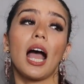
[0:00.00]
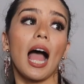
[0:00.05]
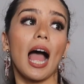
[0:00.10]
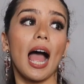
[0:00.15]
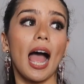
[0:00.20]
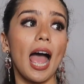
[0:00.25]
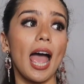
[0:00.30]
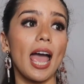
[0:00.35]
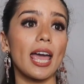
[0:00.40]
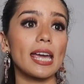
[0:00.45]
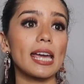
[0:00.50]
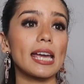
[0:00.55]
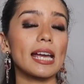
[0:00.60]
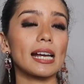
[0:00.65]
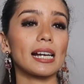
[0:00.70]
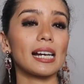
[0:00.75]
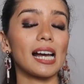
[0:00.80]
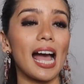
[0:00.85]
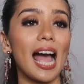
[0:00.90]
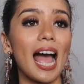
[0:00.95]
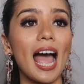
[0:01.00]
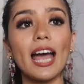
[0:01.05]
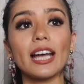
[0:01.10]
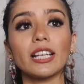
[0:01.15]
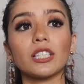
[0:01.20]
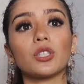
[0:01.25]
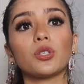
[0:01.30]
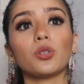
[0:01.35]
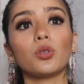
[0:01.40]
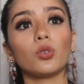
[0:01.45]
I
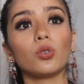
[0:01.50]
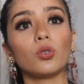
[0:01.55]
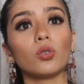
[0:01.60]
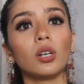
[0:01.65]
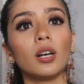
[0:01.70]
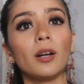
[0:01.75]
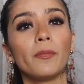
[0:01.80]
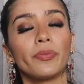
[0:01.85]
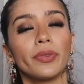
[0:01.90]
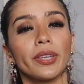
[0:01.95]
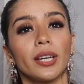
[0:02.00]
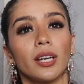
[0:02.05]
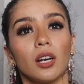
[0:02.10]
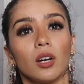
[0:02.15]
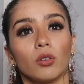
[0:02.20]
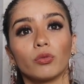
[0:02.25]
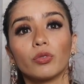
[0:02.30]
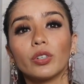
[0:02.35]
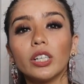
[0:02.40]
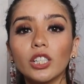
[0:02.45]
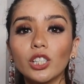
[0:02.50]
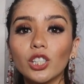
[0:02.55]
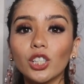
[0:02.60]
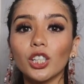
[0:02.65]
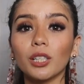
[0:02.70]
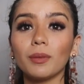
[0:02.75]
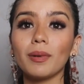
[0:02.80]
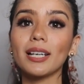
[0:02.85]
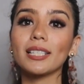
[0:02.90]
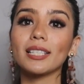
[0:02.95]
had to
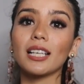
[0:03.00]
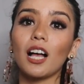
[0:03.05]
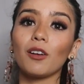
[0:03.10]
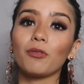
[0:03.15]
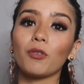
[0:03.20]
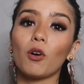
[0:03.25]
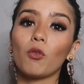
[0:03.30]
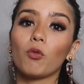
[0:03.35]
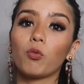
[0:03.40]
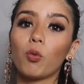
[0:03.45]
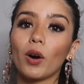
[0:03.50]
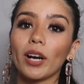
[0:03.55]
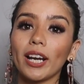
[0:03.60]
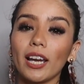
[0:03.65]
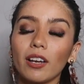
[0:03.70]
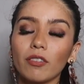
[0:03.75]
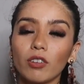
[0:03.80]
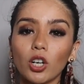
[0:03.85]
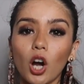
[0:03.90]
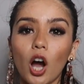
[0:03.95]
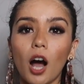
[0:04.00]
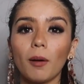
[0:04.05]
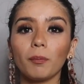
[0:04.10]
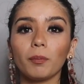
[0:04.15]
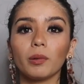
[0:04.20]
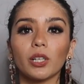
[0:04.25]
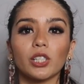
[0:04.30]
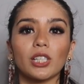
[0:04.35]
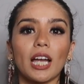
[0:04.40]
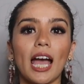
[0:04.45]
reassure myself of what I've accomplished.